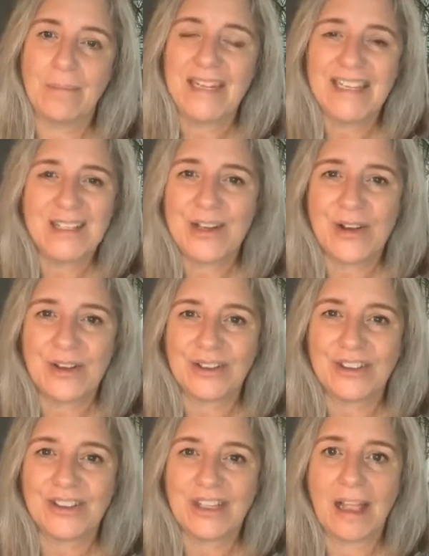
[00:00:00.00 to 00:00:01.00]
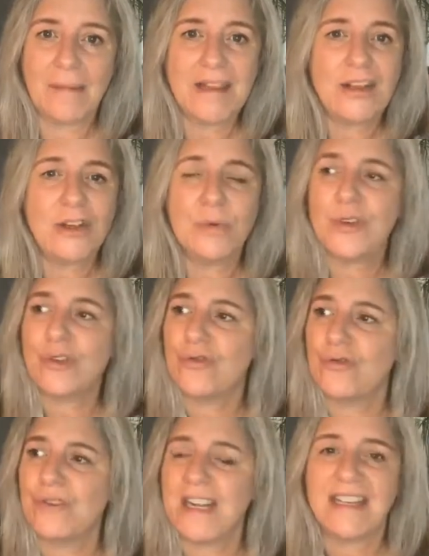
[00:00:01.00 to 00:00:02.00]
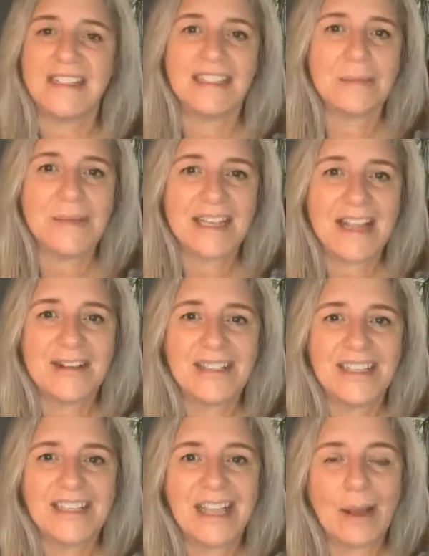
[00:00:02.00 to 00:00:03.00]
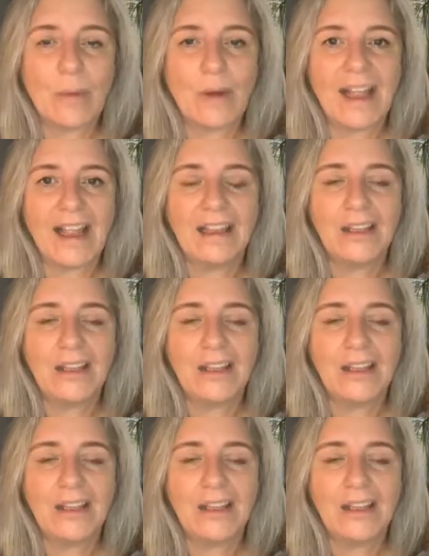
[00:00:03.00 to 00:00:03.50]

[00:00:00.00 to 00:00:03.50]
But it's not. I mean, you would treat somebody else in that way.